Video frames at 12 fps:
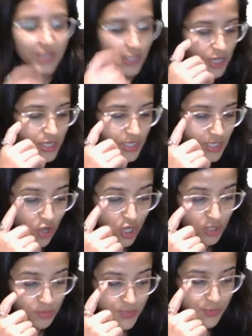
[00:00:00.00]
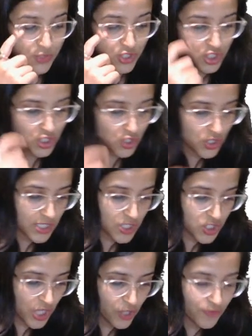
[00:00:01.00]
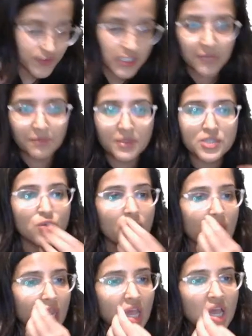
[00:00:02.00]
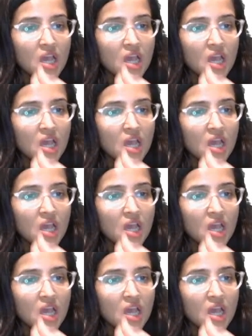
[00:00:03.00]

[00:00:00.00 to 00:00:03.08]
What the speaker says: Indian economy's position. So, such kind of statements you can